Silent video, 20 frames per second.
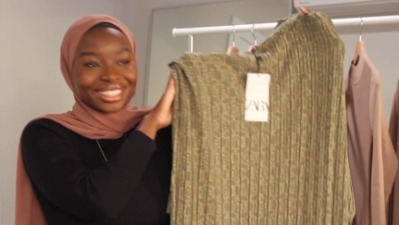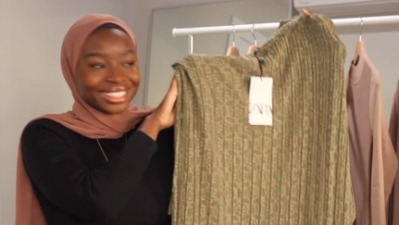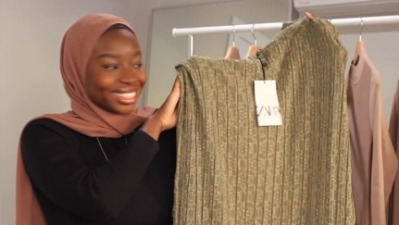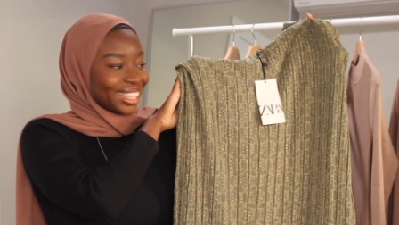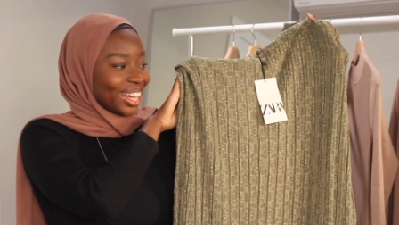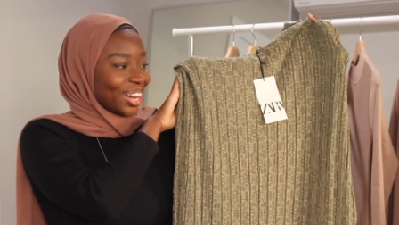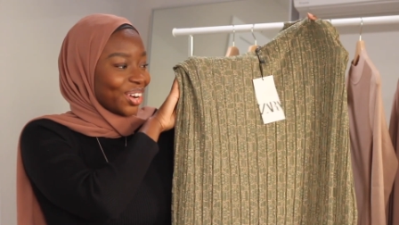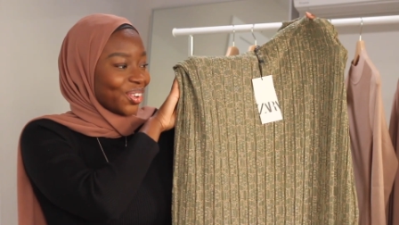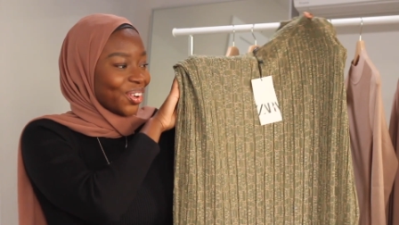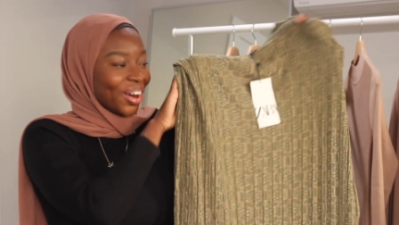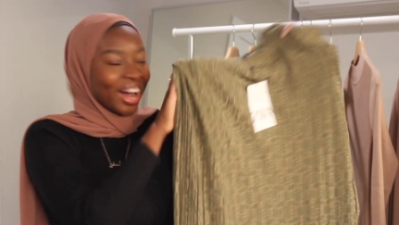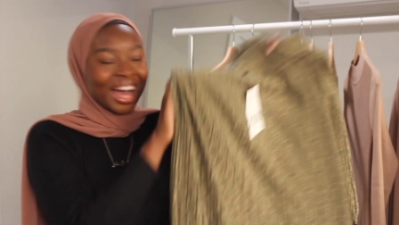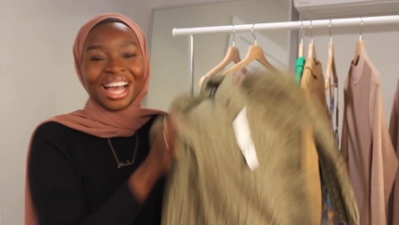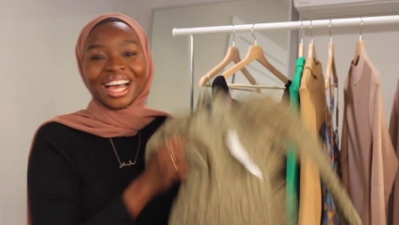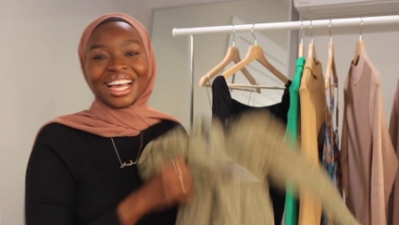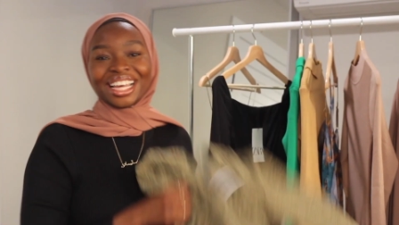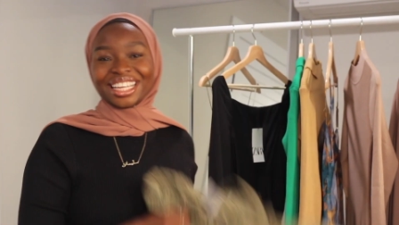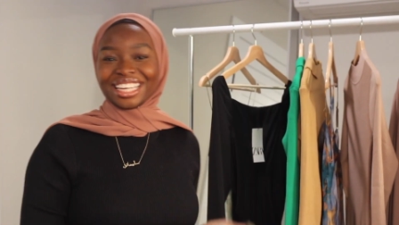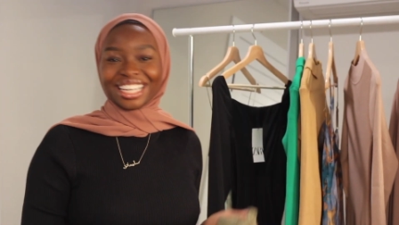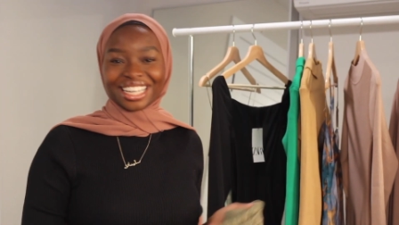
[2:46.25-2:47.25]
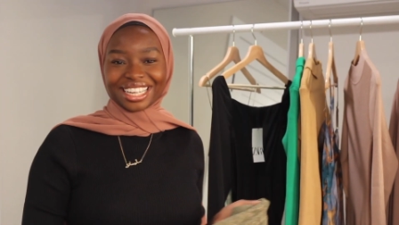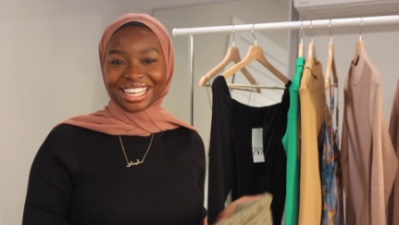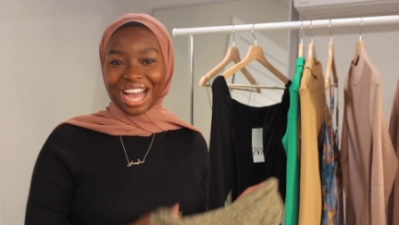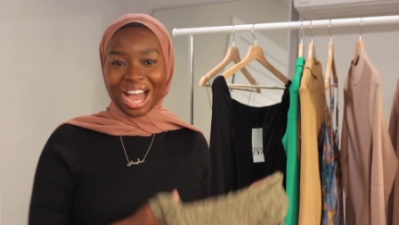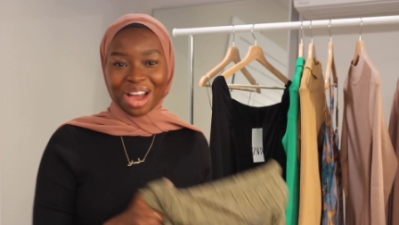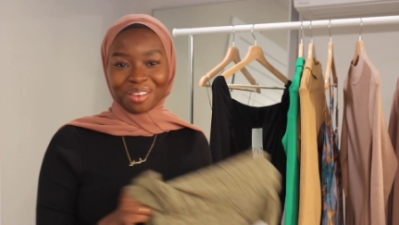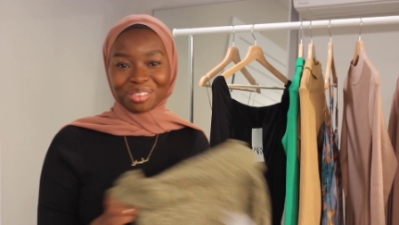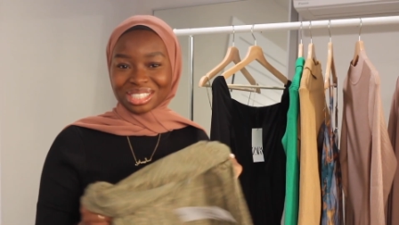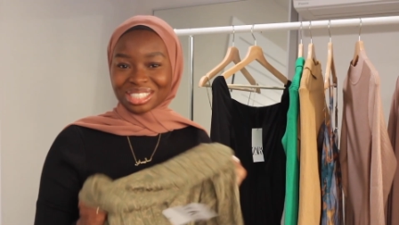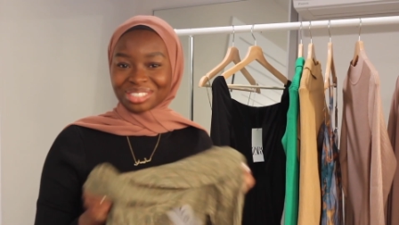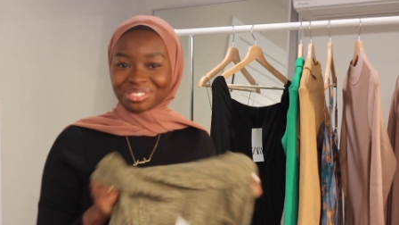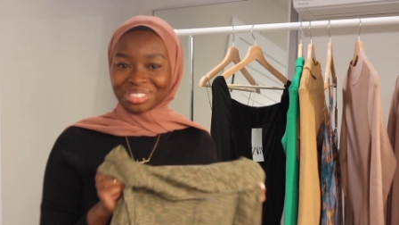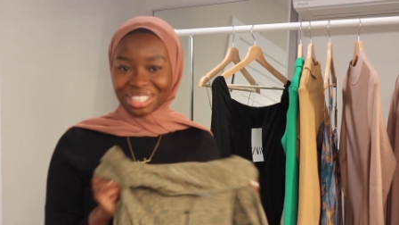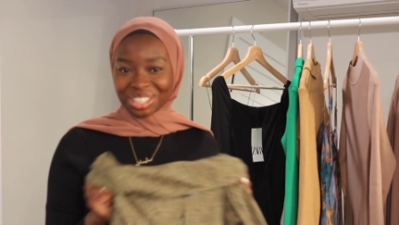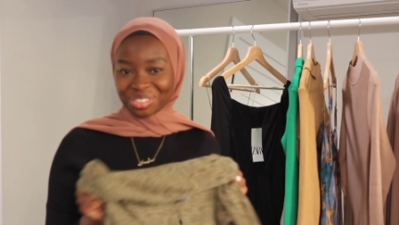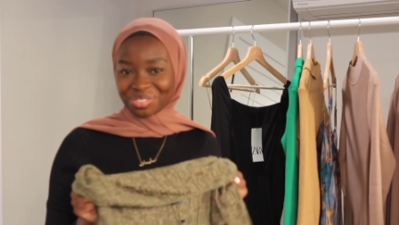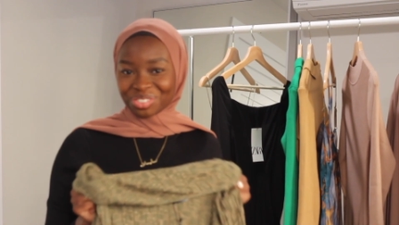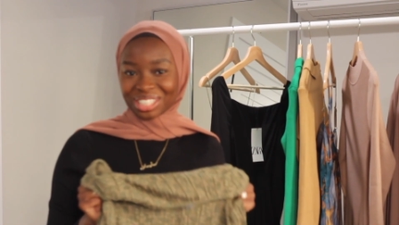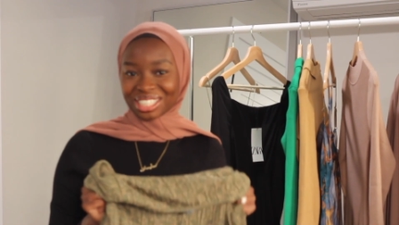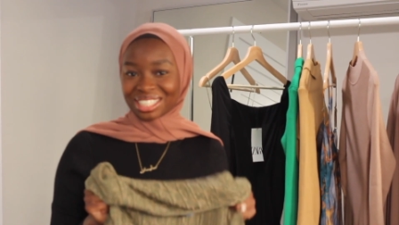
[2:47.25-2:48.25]
so yeah, I wasn't
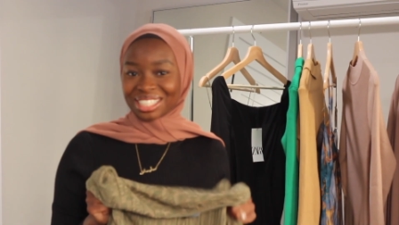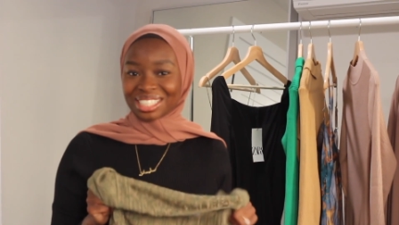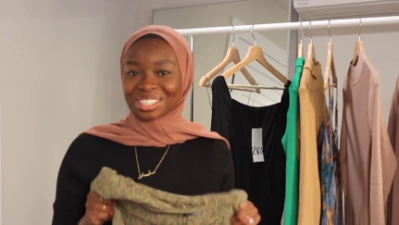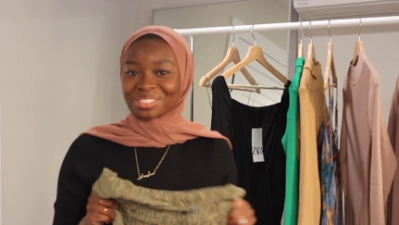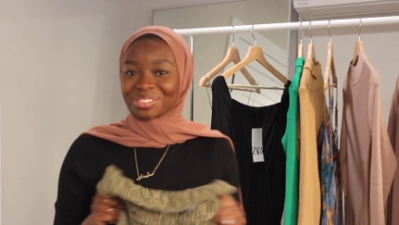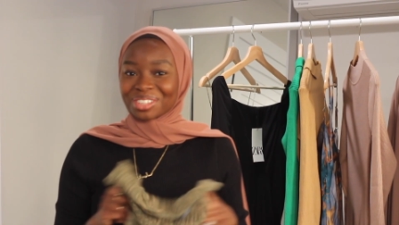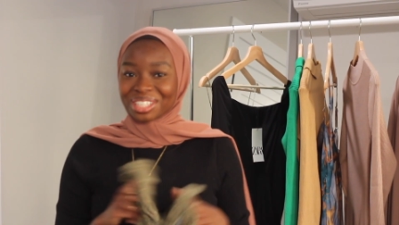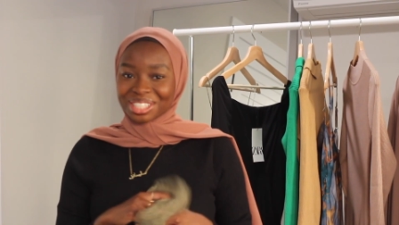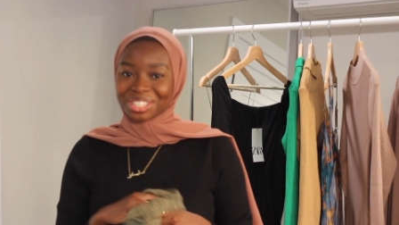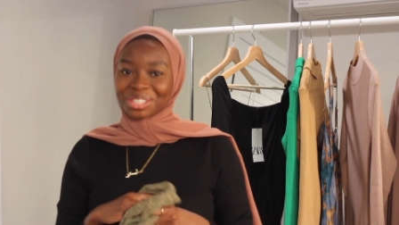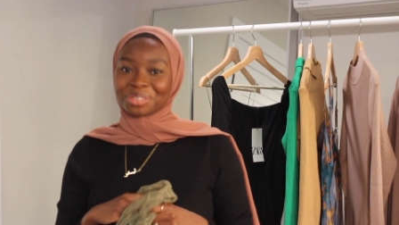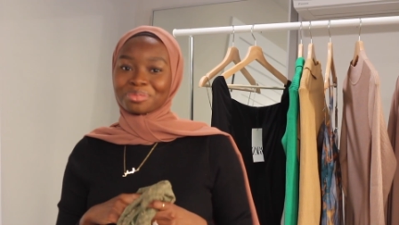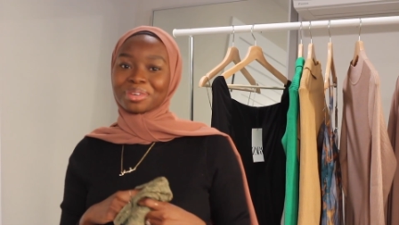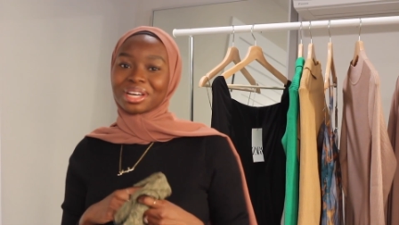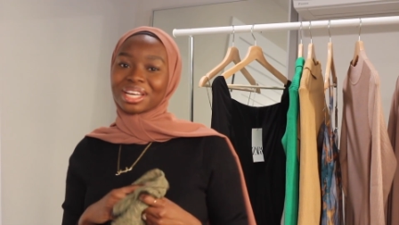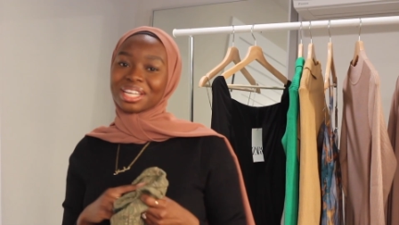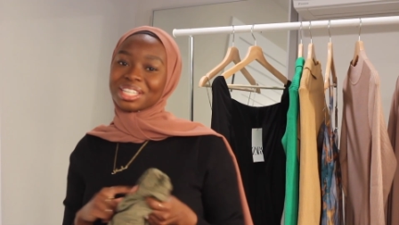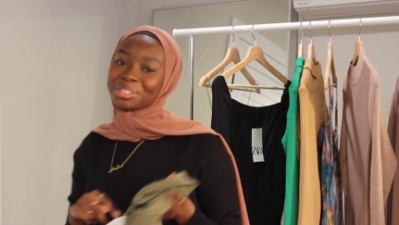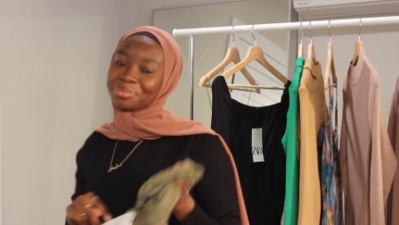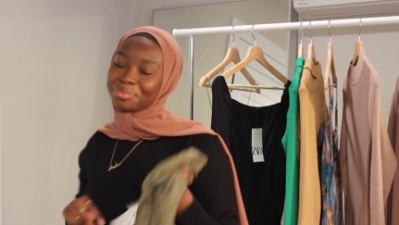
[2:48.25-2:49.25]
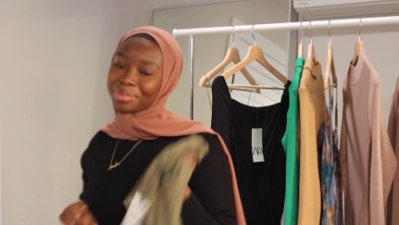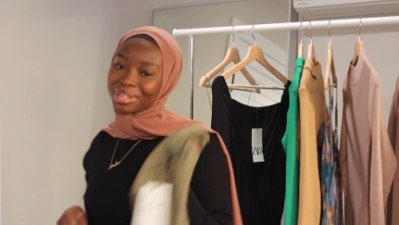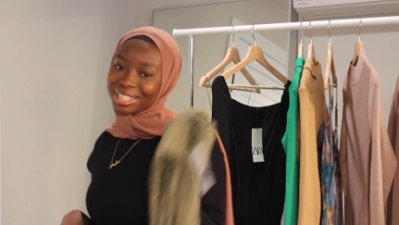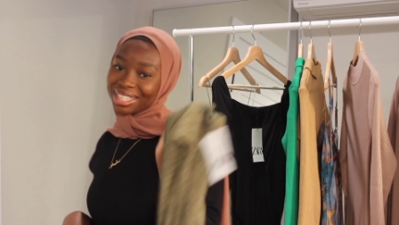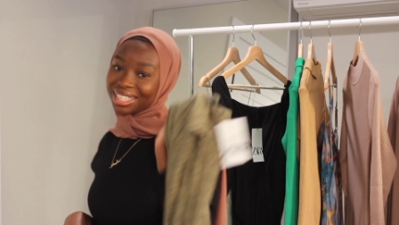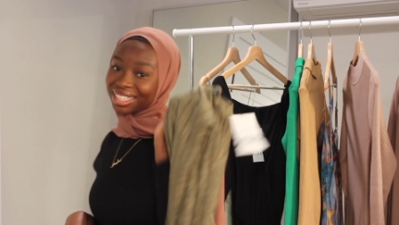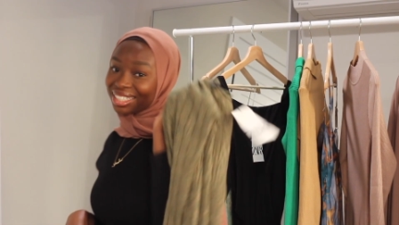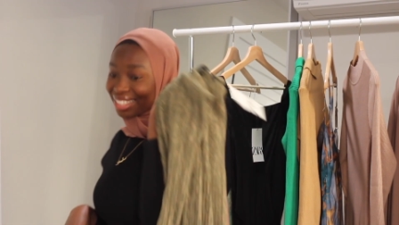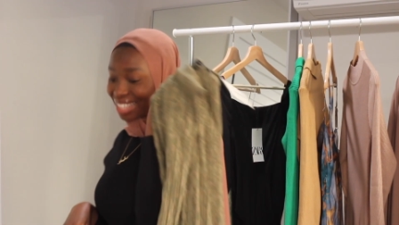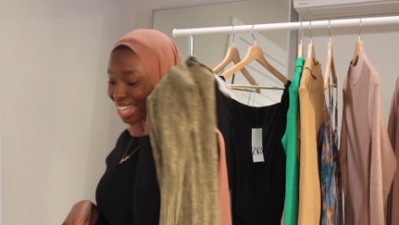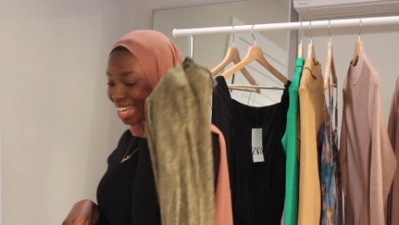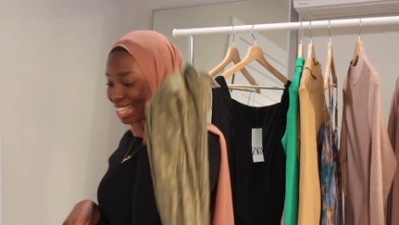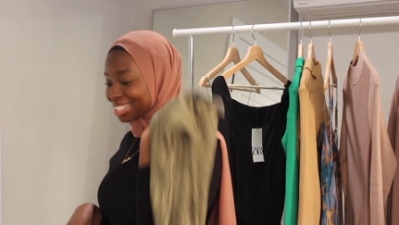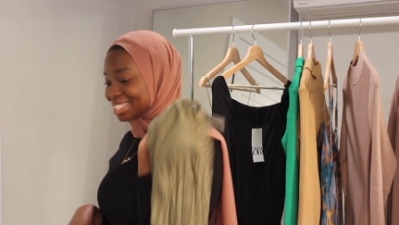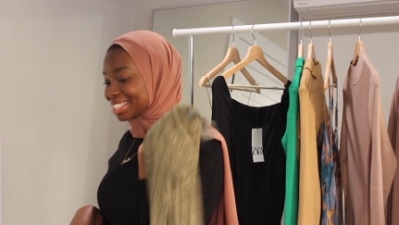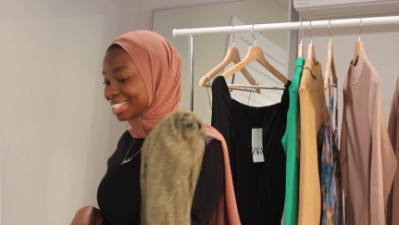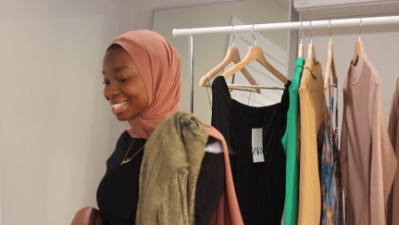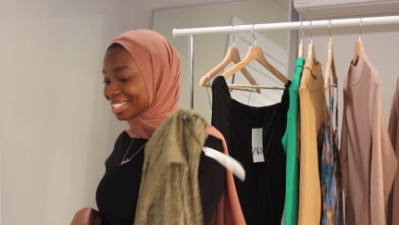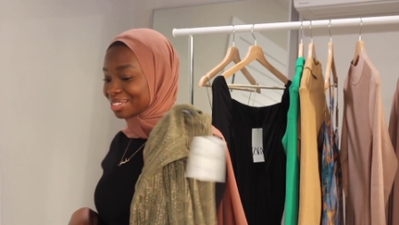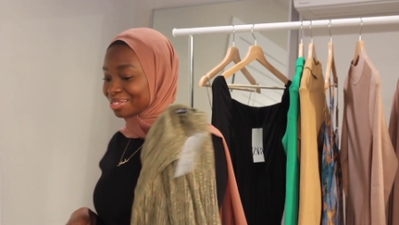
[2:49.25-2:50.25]
really feeling this one too much, but that's
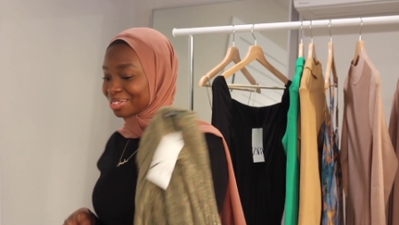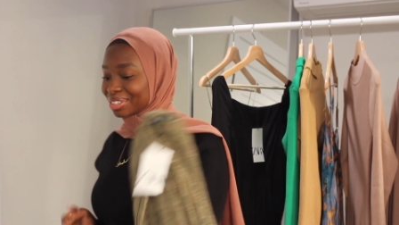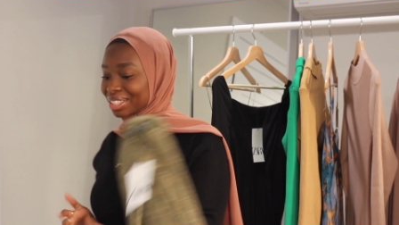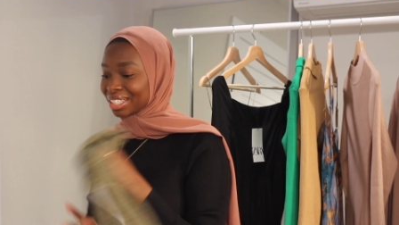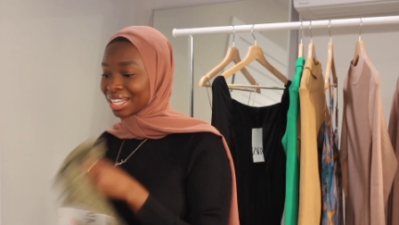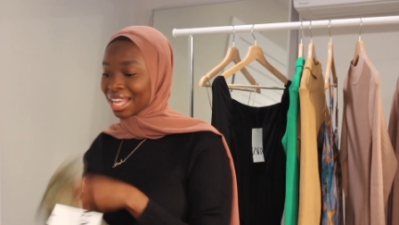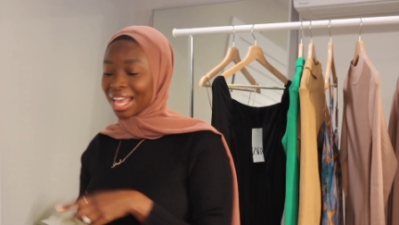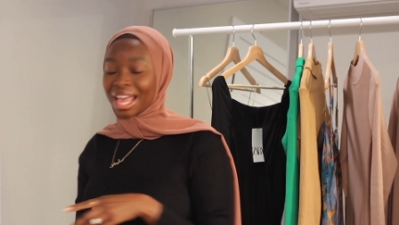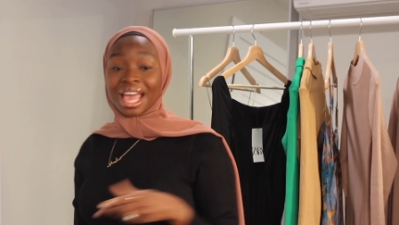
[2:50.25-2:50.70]
this one.